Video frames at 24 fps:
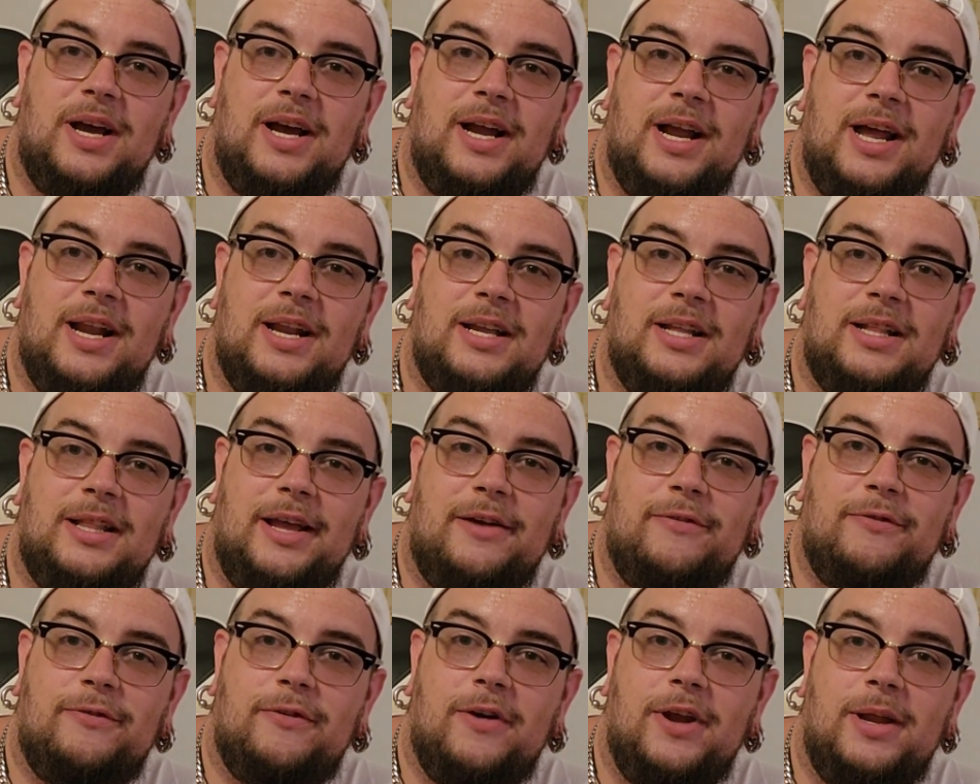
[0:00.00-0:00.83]
I got to get
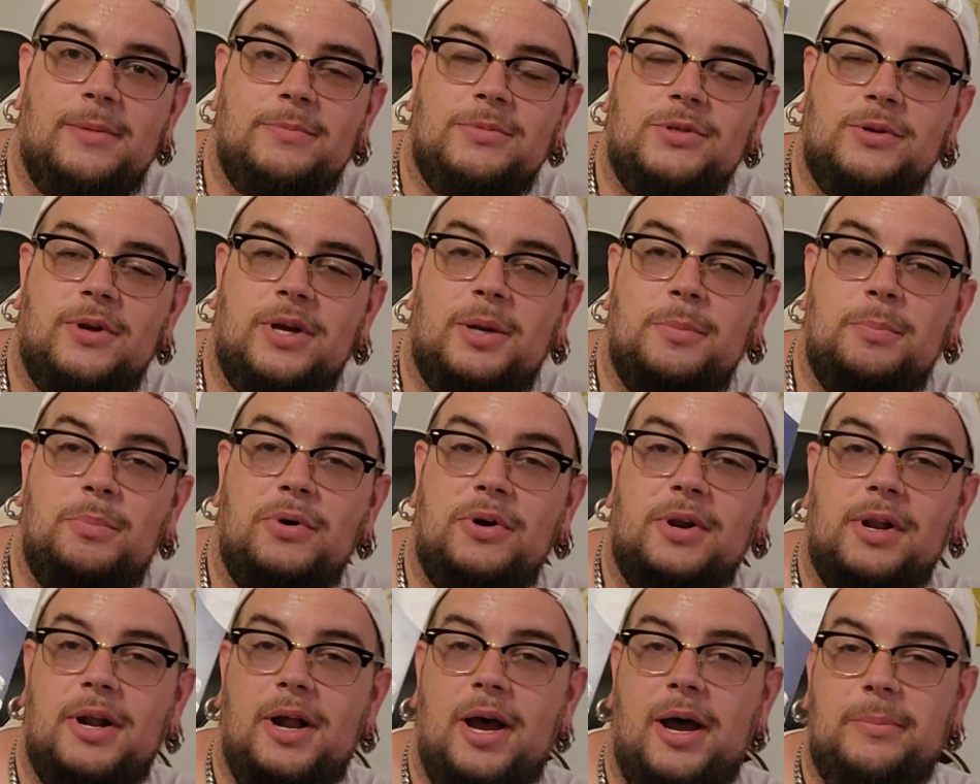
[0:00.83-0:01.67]
that framed so I can
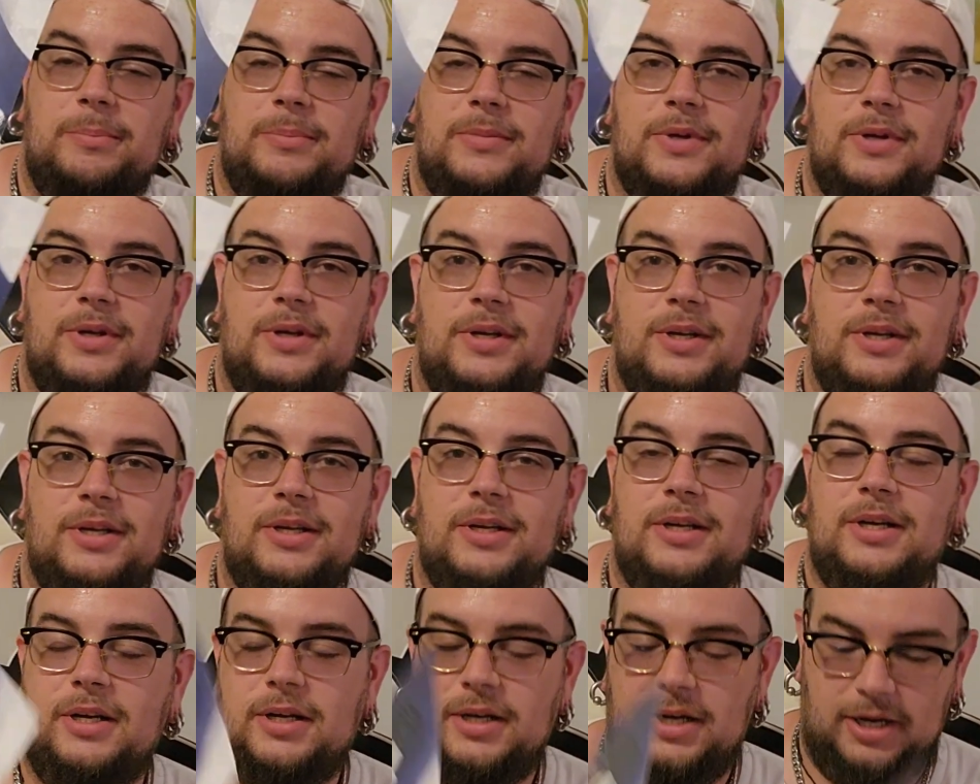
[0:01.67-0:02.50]
put it up.
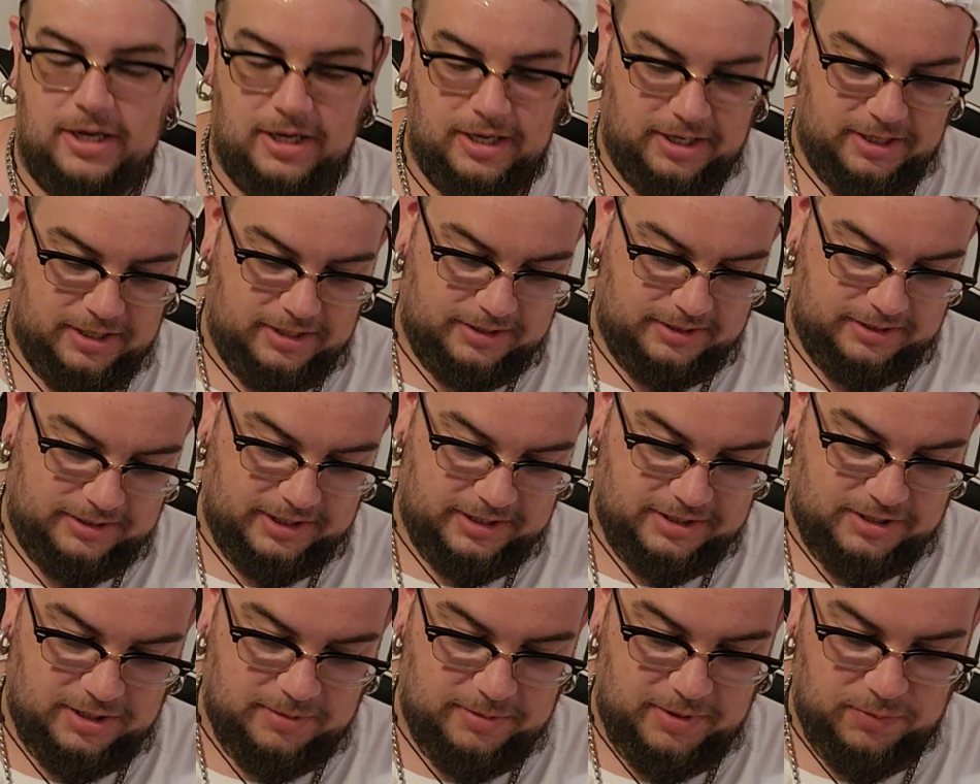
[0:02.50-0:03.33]

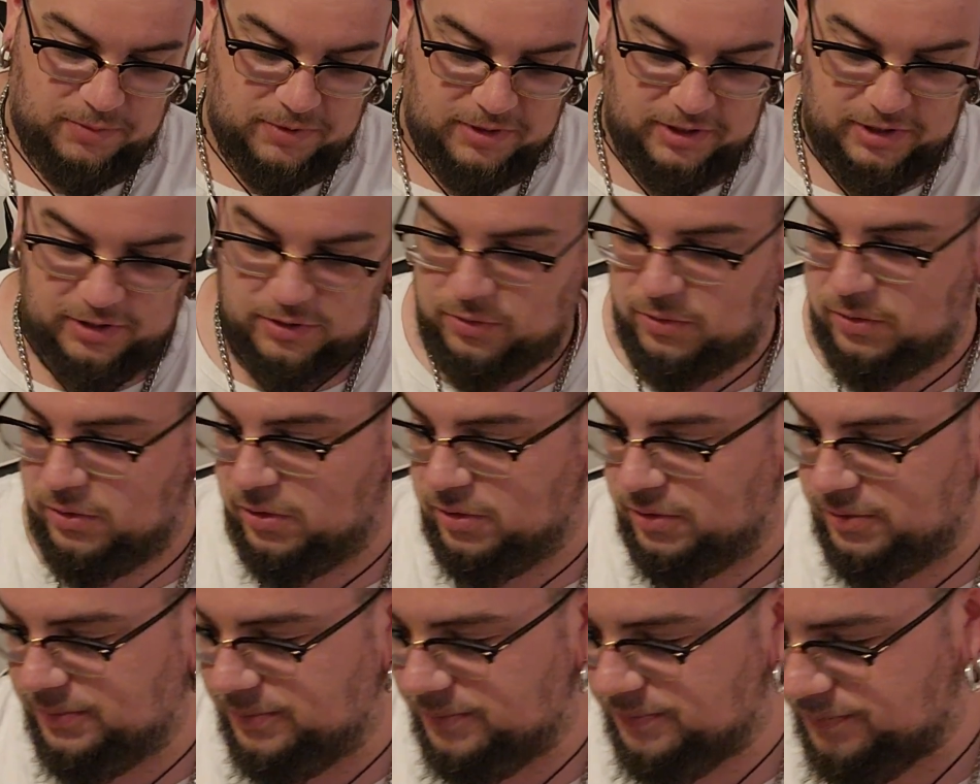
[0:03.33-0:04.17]
That's going to be really
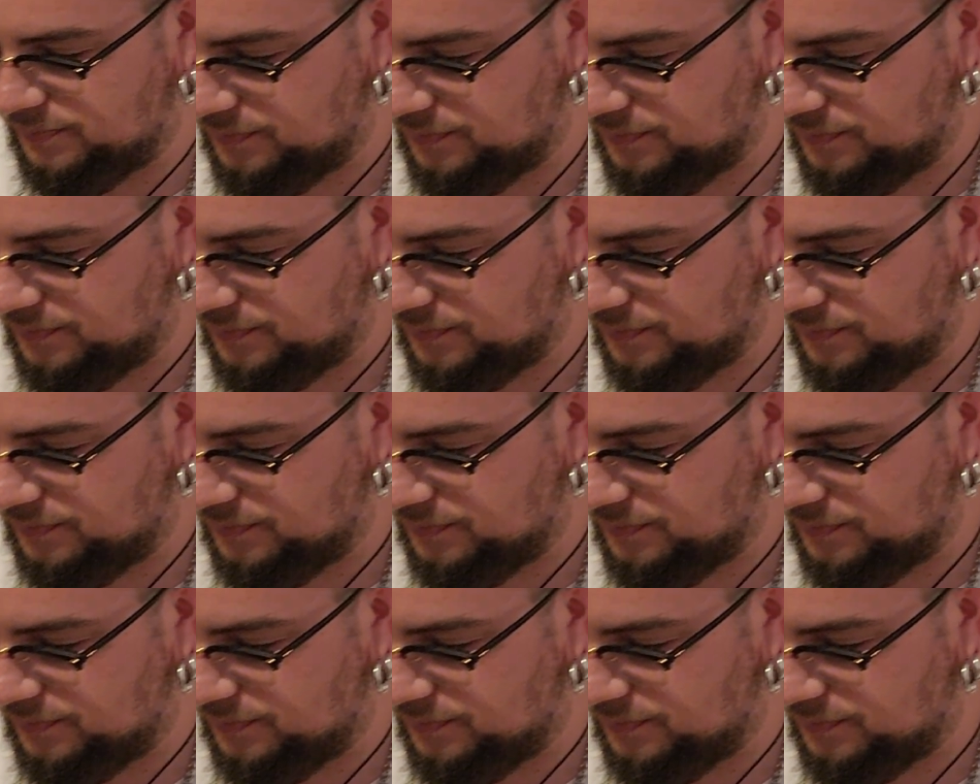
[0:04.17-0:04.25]
cool.